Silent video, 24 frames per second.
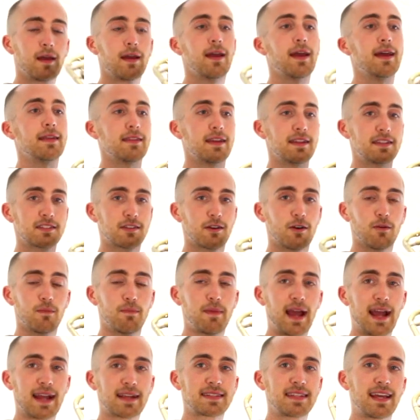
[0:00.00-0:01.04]
And let's go
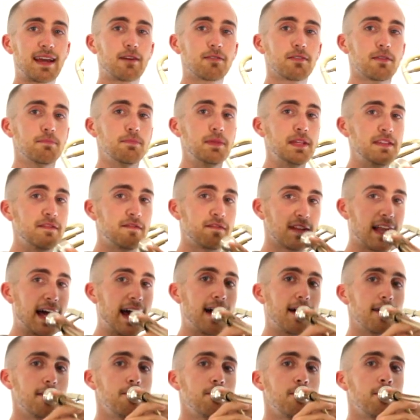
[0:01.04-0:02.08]
back down to B
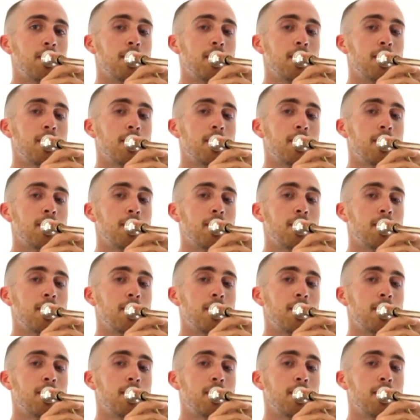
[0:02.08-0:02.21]
flat.